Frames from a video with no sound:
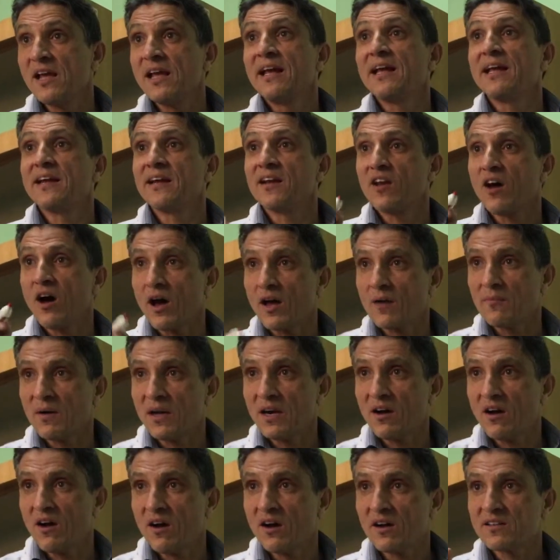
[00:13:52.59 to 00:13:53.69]
In normal
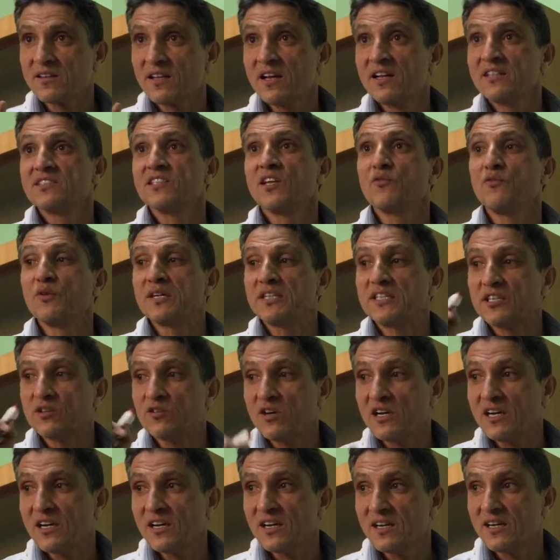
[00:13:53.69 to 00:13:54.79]
heart, the
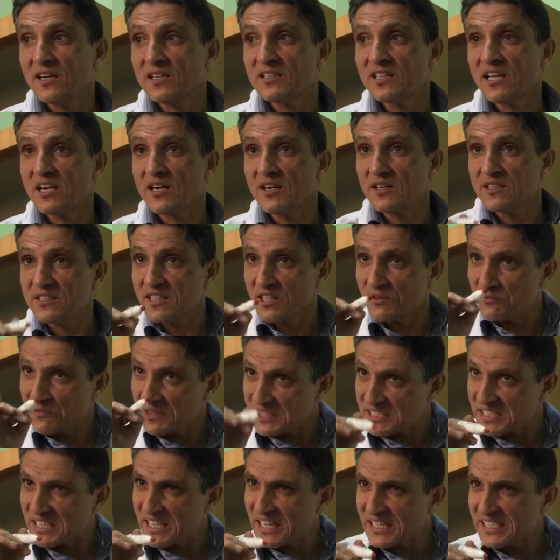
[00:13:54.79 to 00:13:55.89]
ventricle, the, the
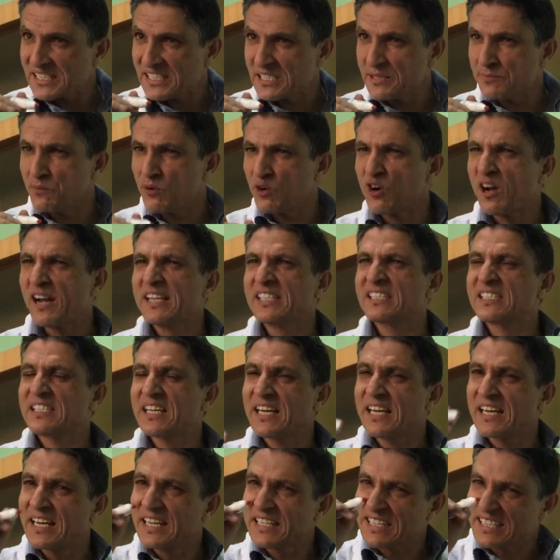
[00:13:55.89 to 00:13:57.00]
ventricle is depolarized
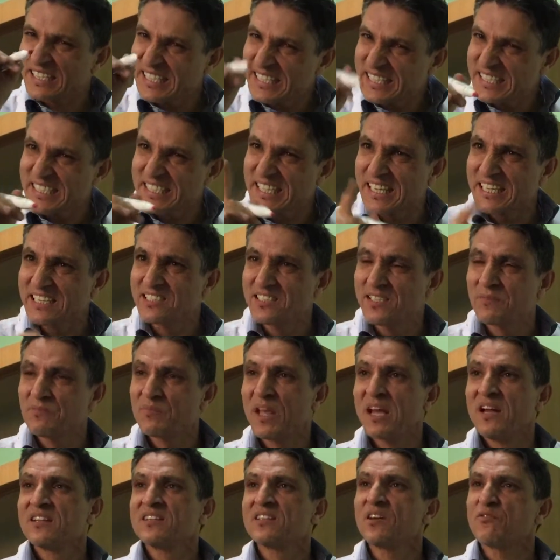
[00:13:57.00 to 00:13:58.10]
in a three stage.
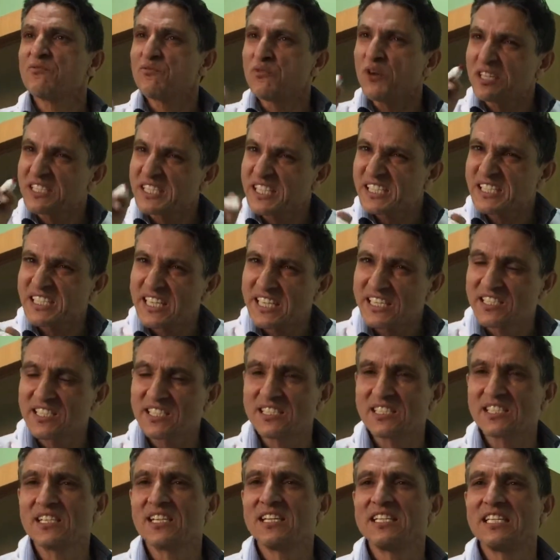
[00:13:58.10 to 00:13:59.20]
The first stage
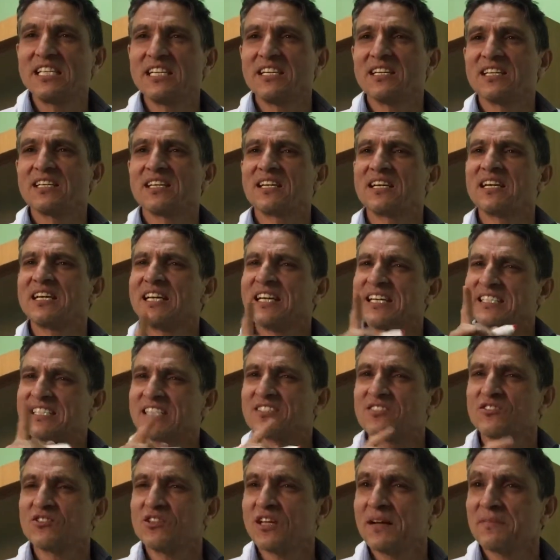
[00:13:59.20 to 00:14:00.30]
is re
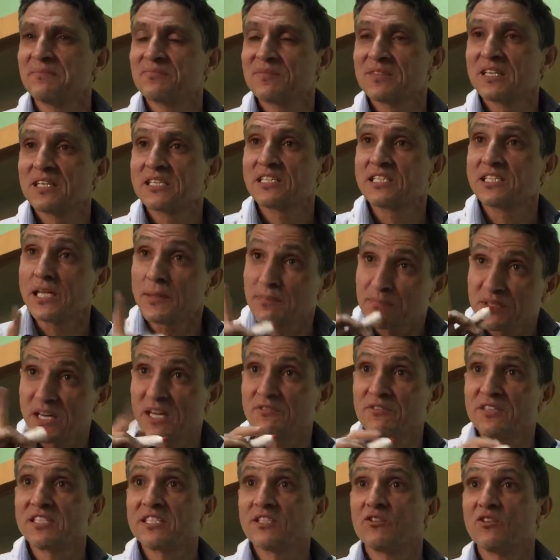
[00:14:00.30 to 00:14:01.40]
related to the yes, septal yes,
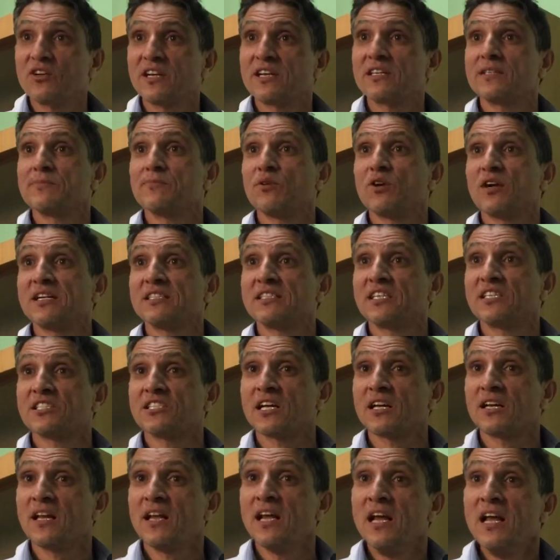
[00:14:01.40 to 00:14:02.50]
ventricular
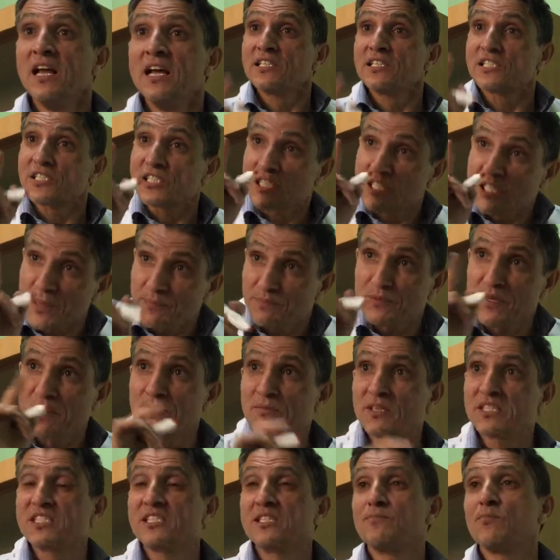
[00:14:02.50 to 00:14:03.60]
depolarization. Septum
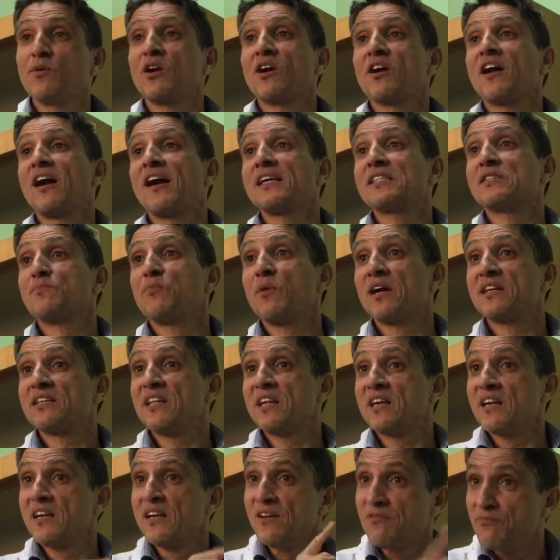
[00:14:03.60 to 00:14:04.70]
is depolarized by the
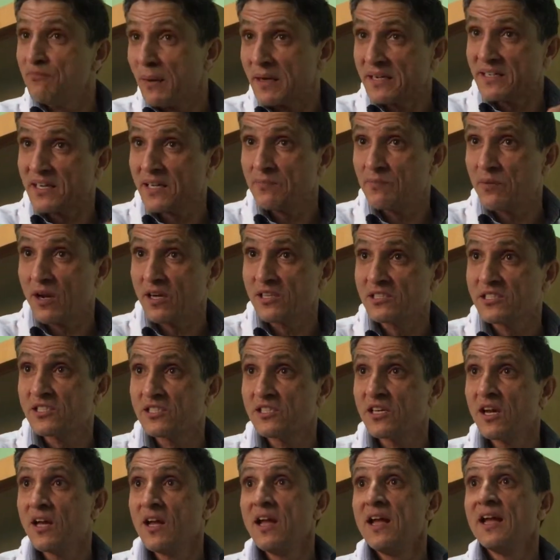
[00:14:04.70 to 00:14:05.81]
left bundle branch.
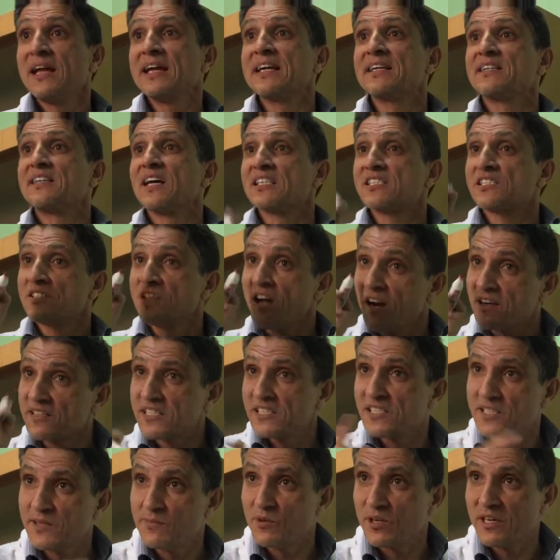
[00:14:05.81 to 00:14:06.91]
It does not
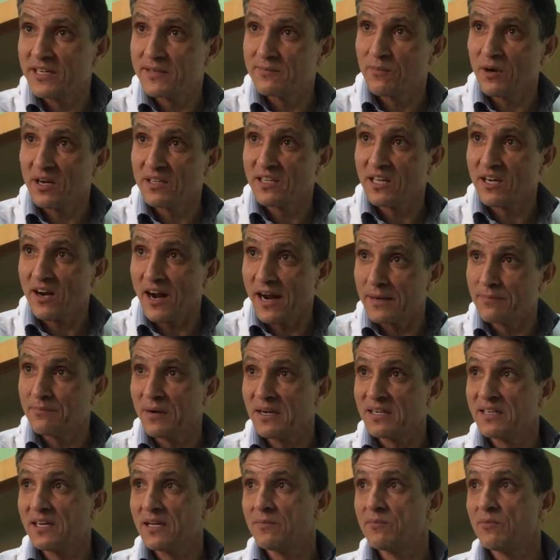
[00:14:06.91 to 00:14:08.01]
stimulate by the right
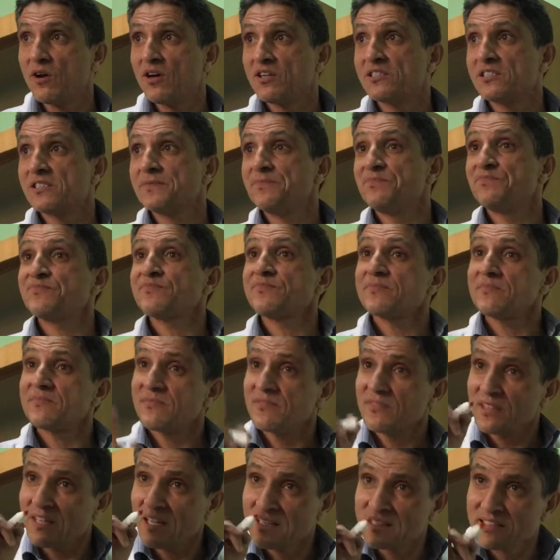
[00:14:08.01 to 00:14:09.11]
bundle branch.
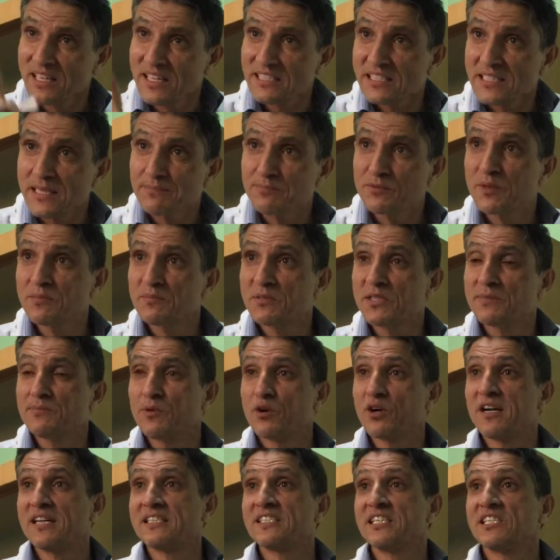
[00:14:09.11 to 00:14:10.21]
The septum
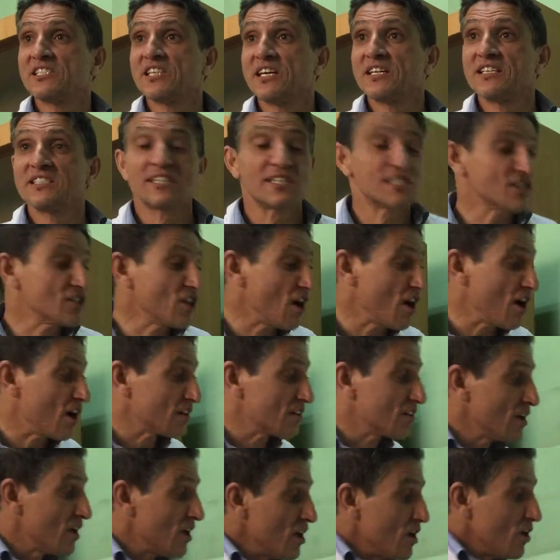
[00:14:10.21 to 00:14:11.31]
depolarization is
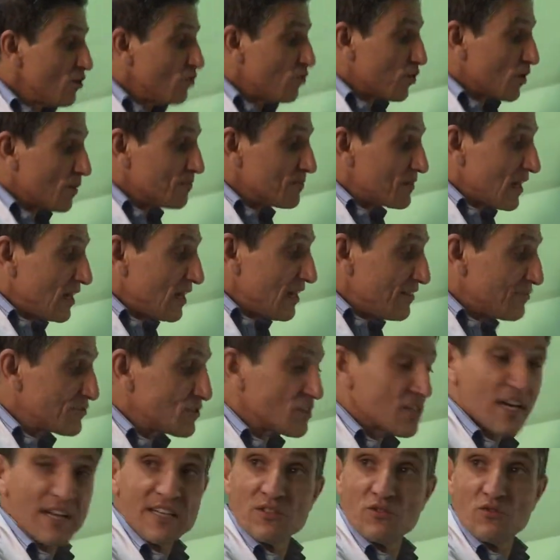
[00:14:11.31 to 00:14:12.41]
start from the left
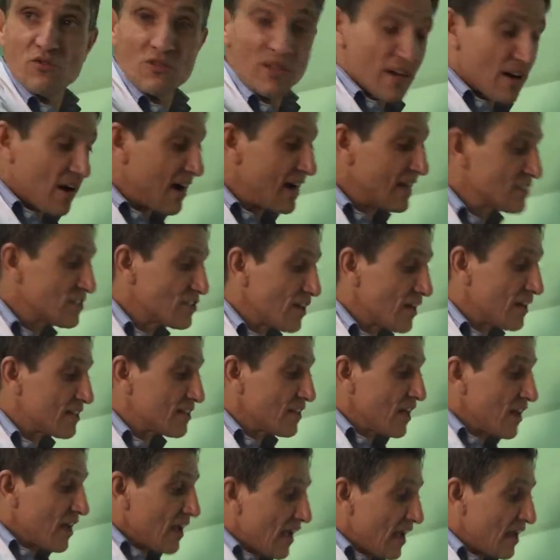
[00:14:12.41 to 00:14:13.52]
side to the right
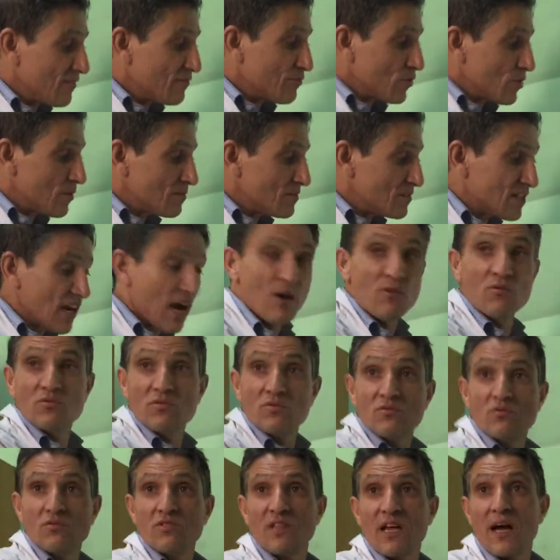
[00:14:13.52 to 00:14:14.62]
side and from
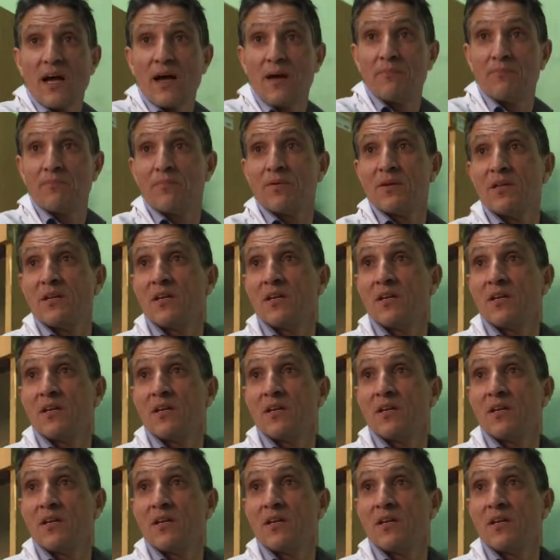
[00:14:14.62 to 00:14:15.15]
down to the up.